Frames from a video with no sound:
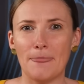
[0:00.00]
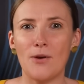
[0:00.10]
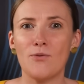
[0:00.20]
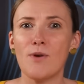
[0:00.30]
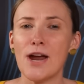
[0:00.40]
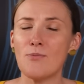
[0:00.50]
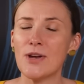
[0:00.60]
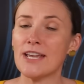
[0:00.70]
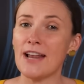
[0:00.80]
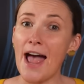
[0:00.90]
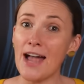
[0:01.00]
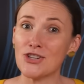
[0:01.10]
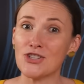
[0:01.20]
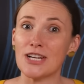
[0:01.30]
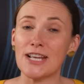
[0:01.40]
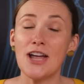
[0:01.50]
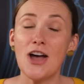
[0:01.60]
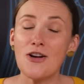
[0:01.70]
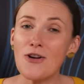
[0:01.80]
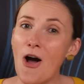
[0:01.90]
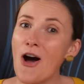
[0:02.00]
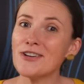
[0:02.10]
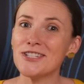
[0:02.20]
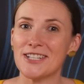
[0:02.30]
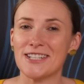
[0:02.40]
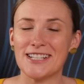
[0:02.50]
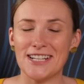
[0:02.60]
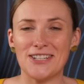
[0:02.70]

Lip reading: of where we can actually consciously